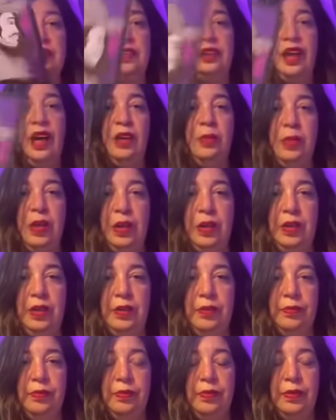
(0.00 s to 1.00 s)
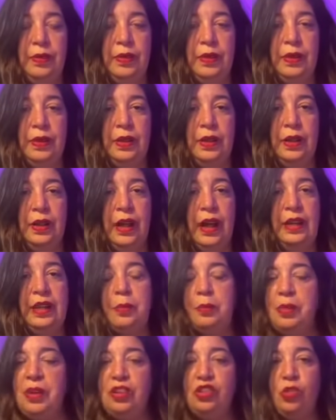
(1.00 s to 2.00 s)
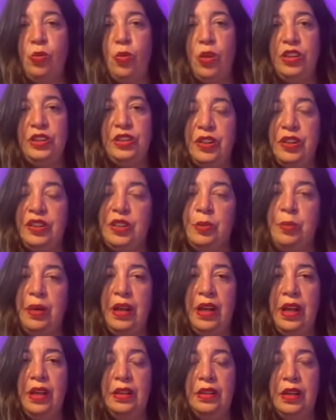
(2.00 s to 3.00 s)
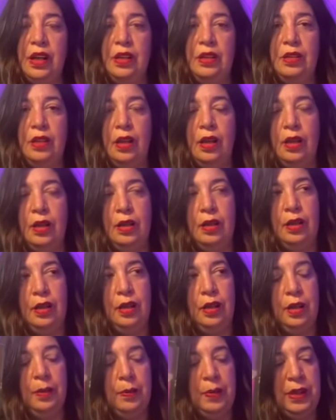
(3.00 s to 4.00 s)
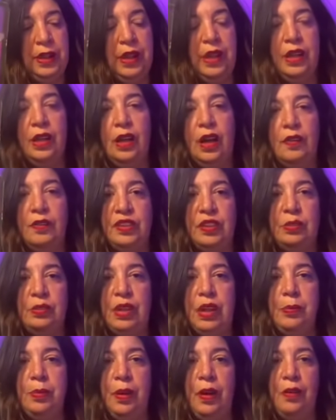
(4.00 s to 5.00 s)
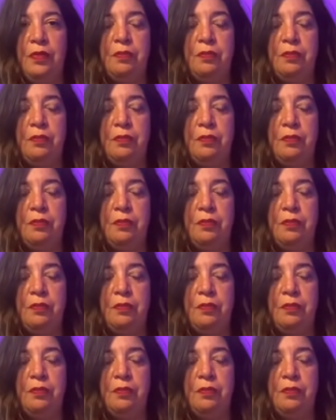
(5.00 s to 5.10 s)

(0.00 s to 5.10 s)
timing. And the Page of Wands about an, an, uh, a beginning of some type of